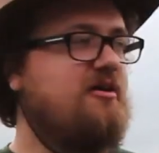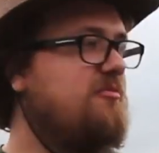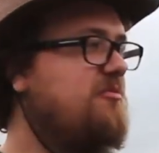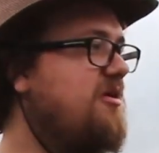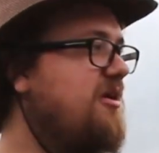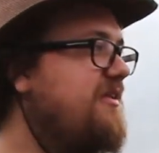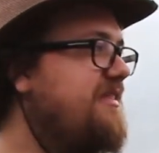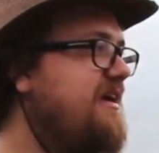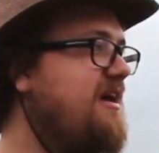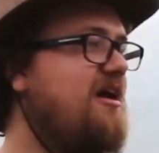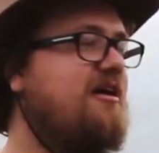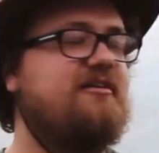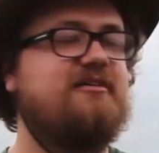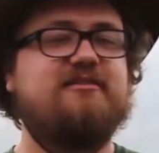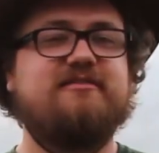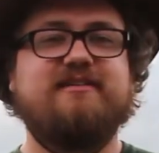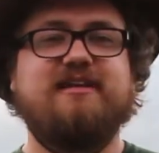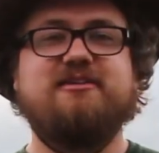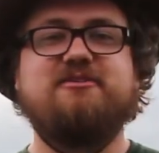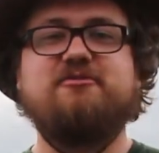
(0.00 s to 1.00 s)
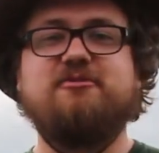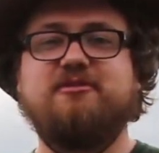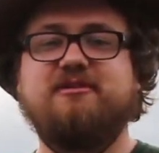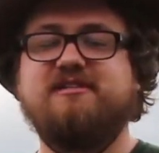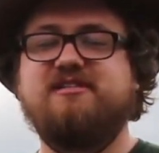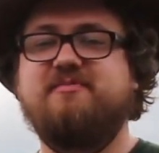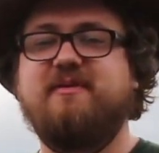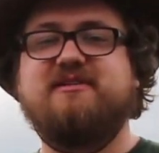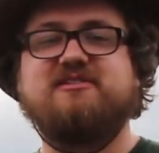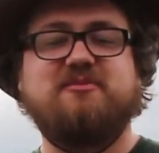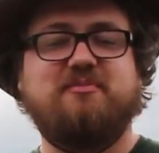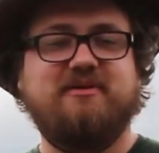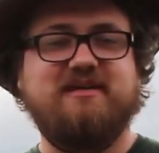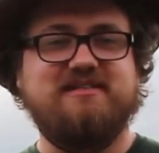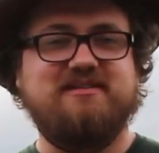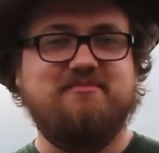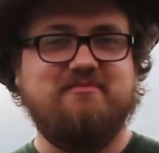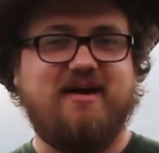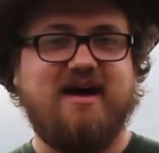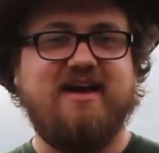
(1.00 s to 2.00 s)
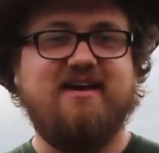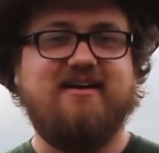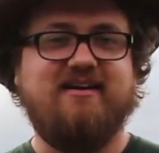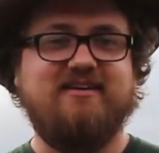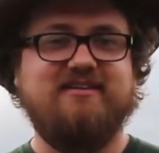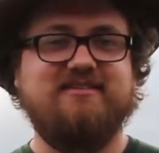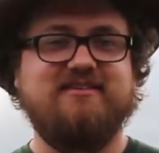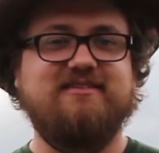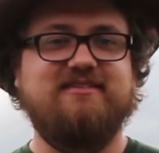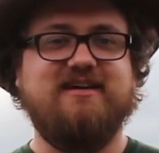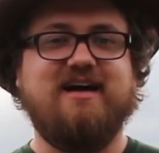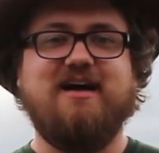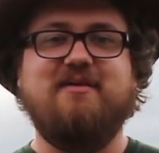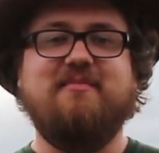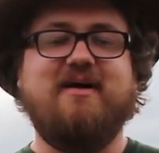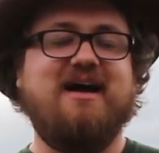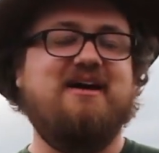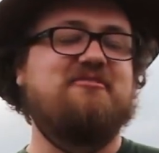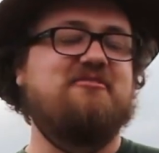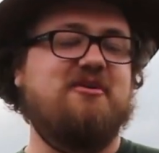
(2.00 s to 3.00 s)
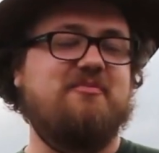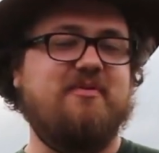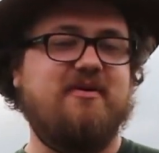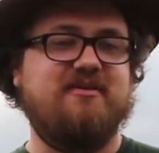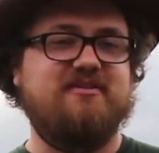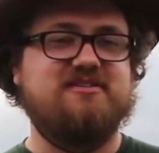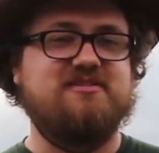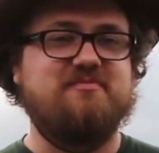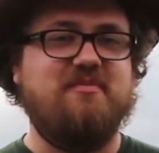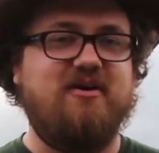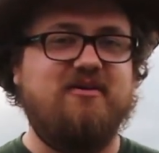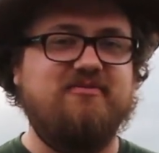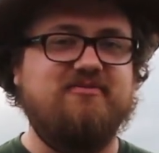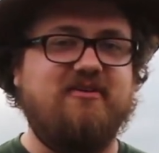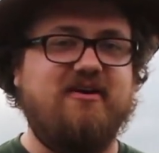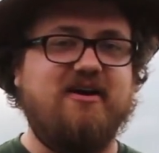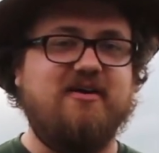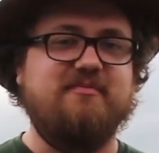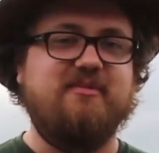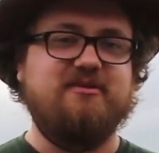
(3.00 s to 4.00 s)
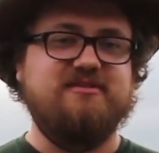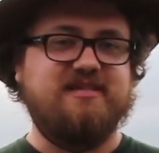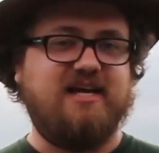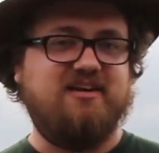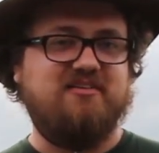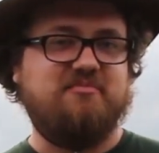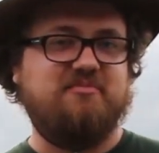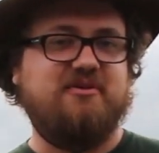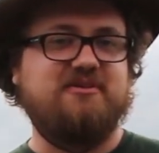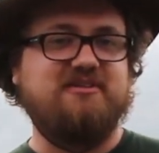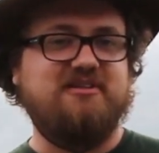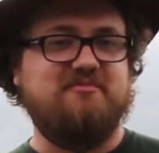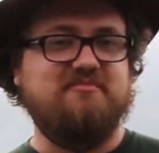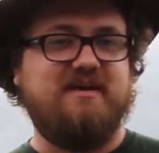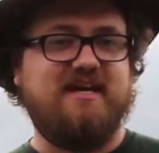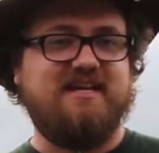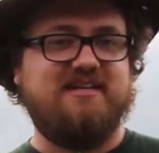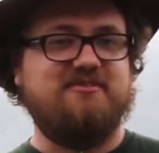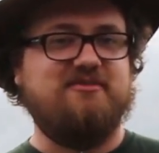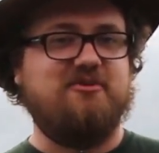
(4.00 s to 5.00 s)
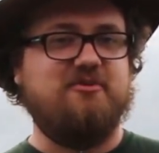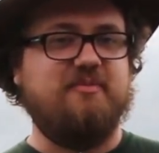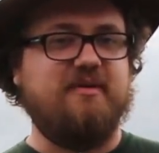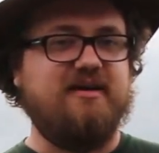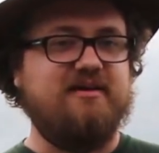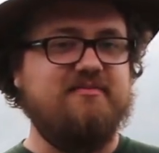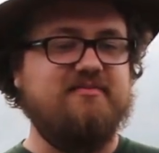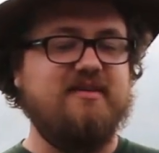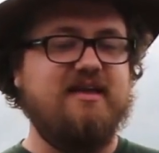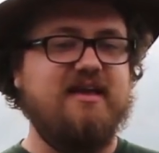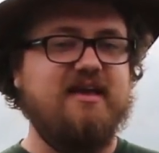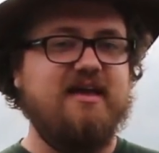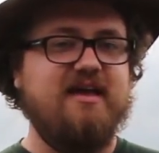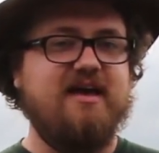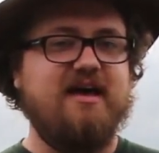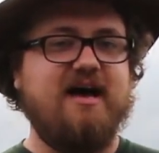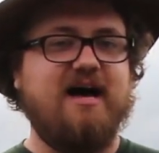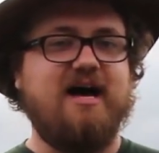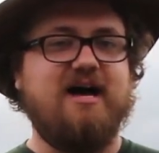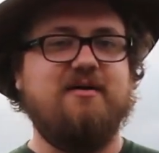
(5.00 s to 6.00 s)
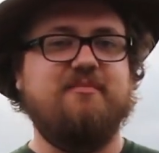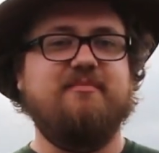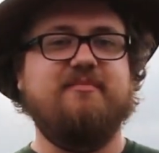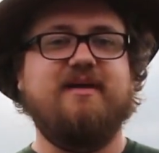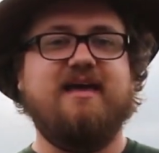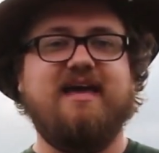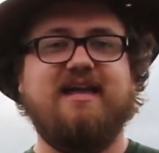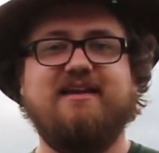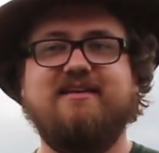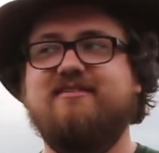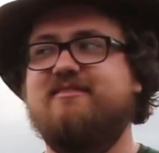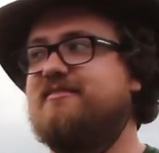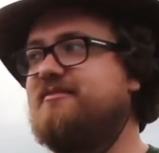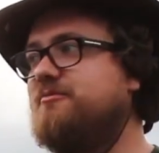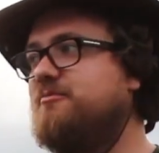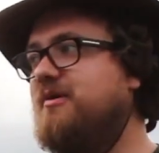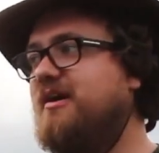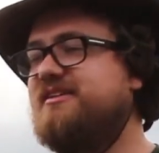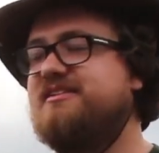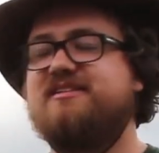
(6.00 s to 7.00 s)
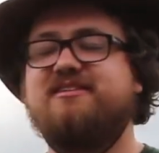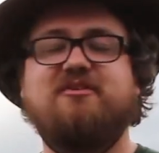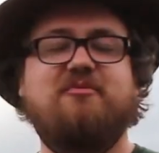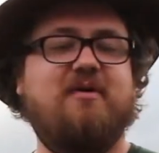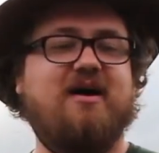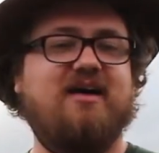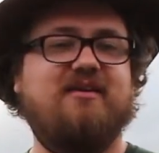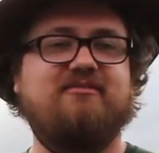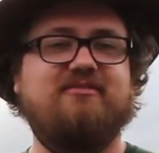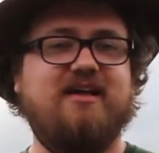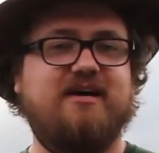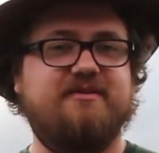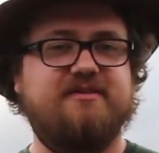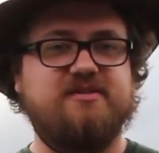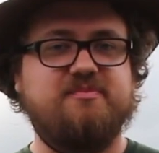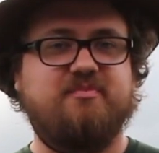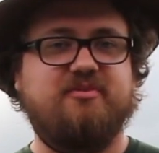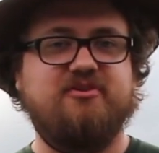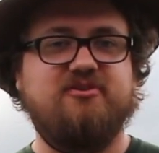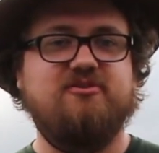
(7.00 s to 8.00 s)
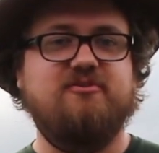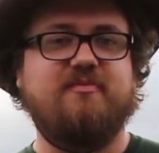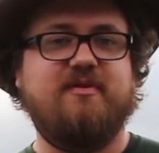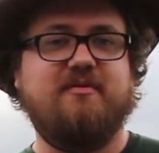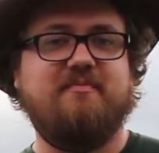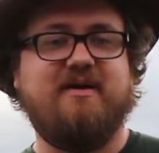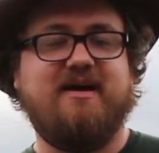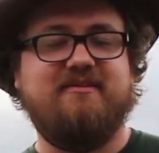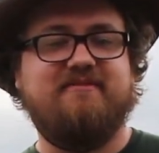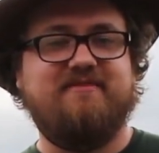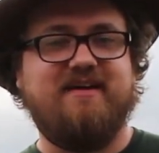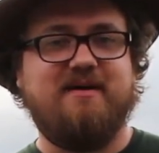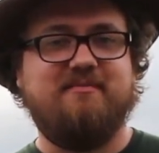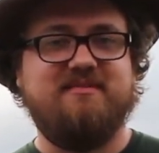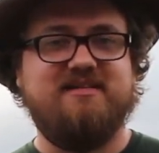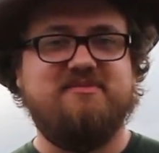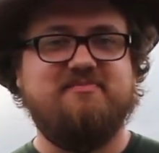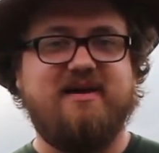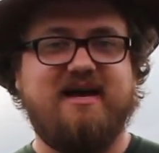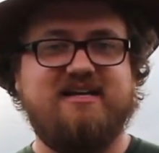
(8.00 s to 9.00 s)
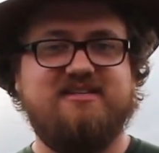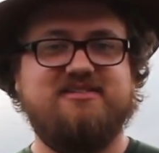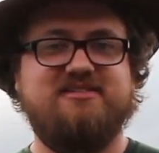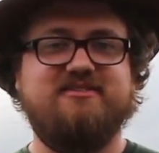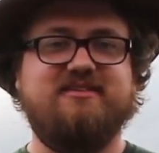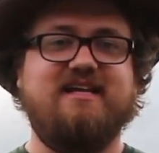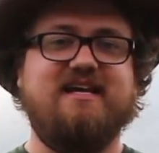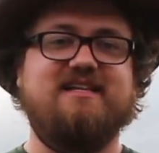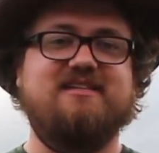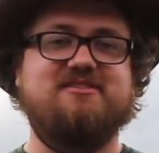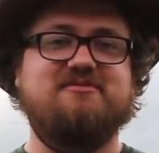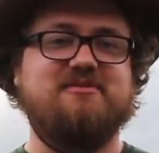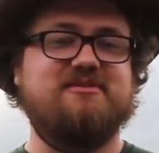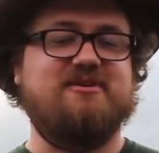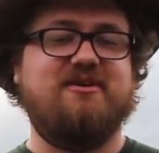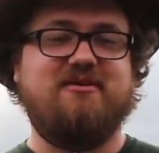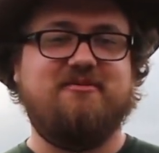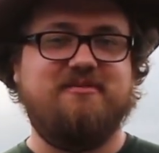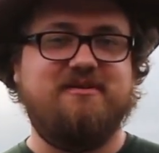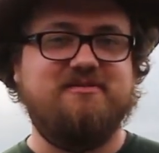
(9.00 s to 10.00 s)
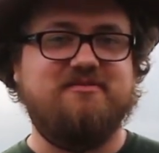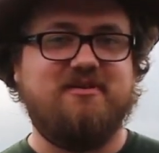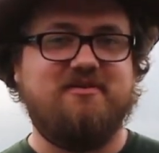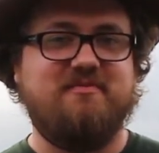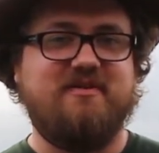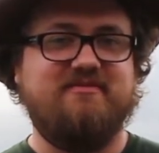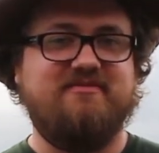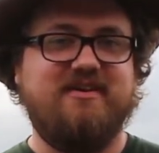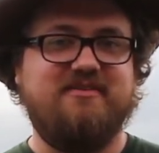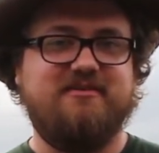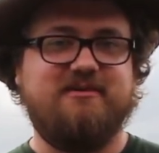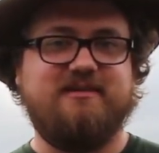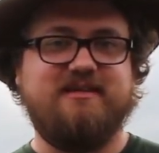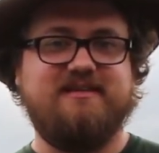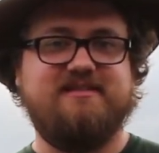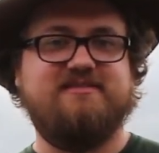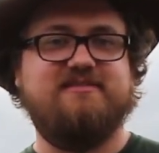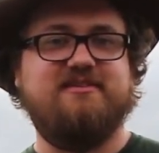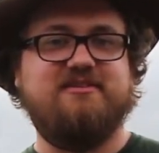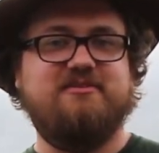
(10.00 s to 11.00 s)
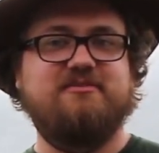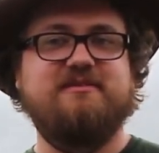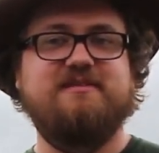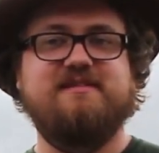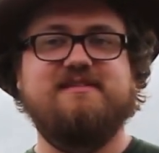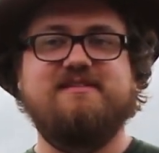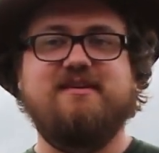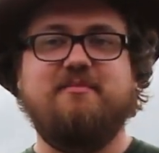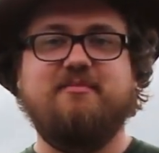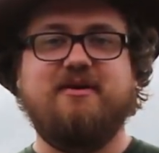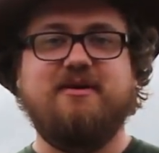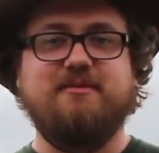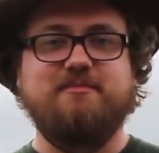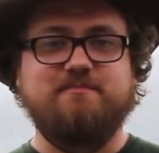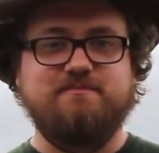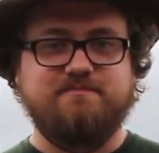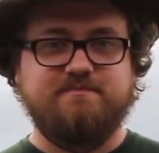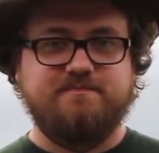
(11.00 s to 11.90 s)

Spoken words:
Well, they do hold a special place in my heart. I grew up on a small farm outside of Brookdale, Manitoba, and watching the wildflowers bloom on my family's pasture lands was always one of my favorite things to do in the summer.